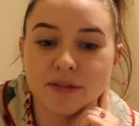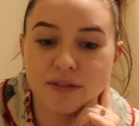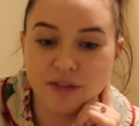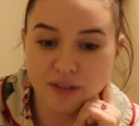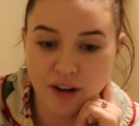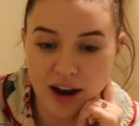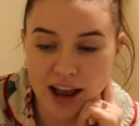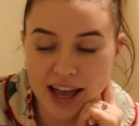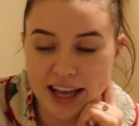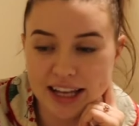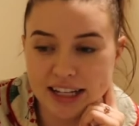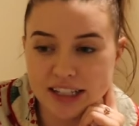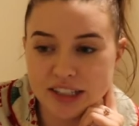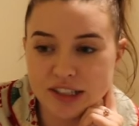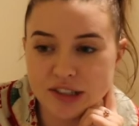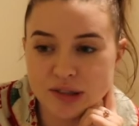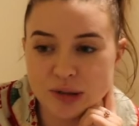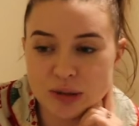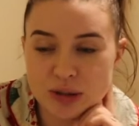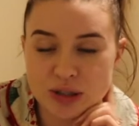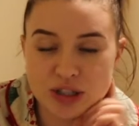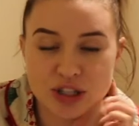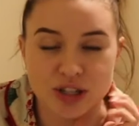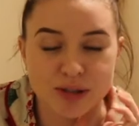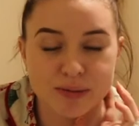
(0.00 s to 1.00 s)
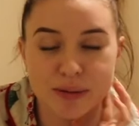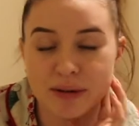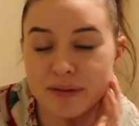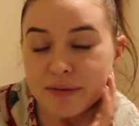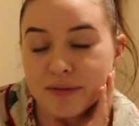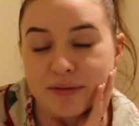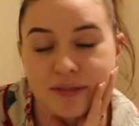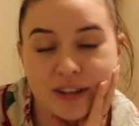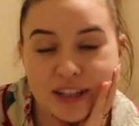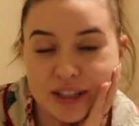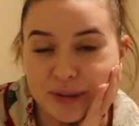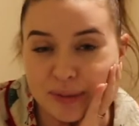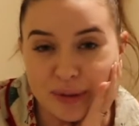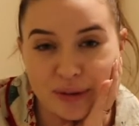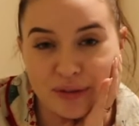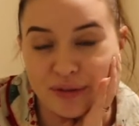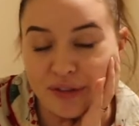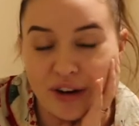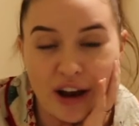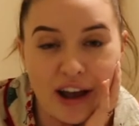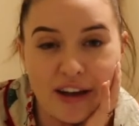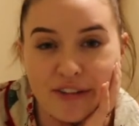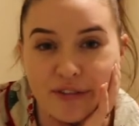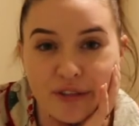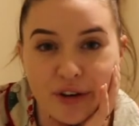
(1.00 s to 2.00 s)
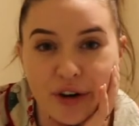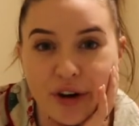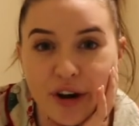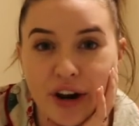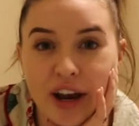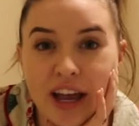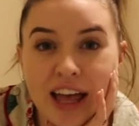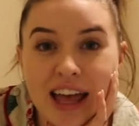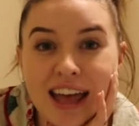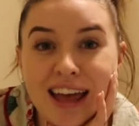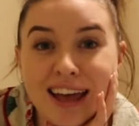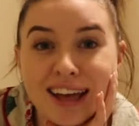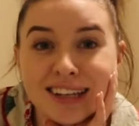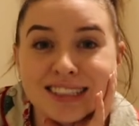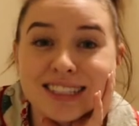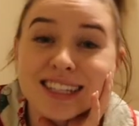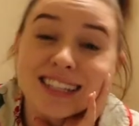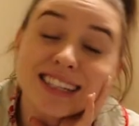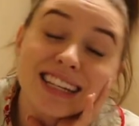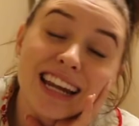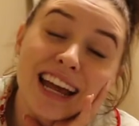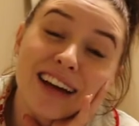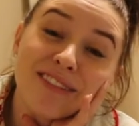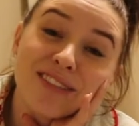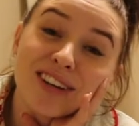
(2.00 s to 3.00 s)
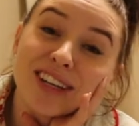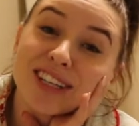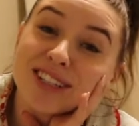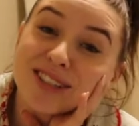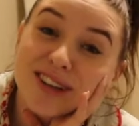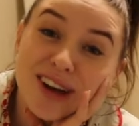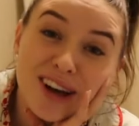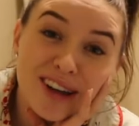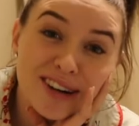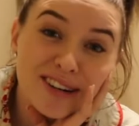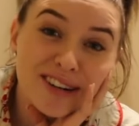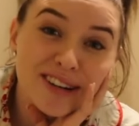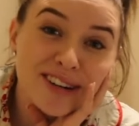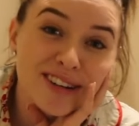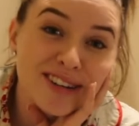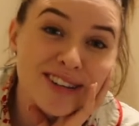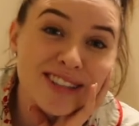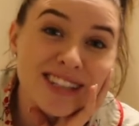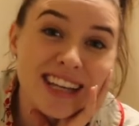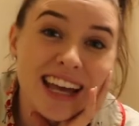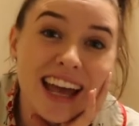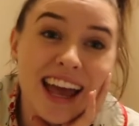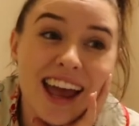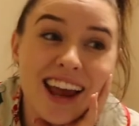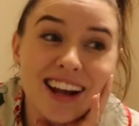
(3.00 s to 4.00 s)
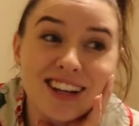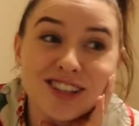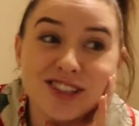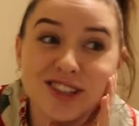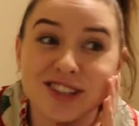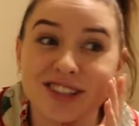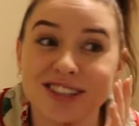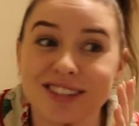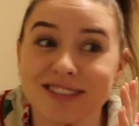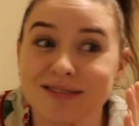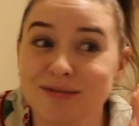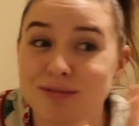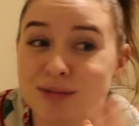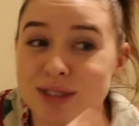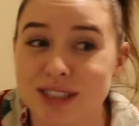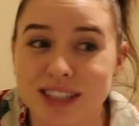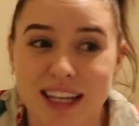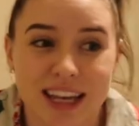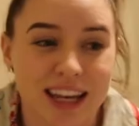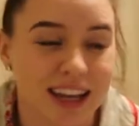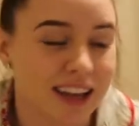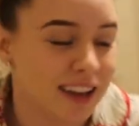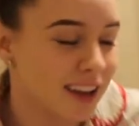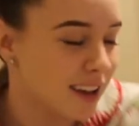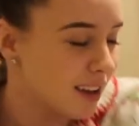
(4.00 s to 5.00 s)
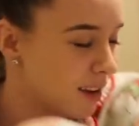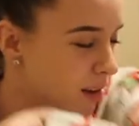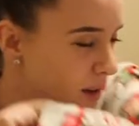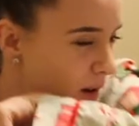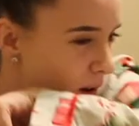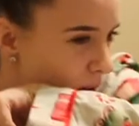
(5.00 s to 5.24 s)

friend, who she's been friends with forever, doesn't have any daughters and just was like,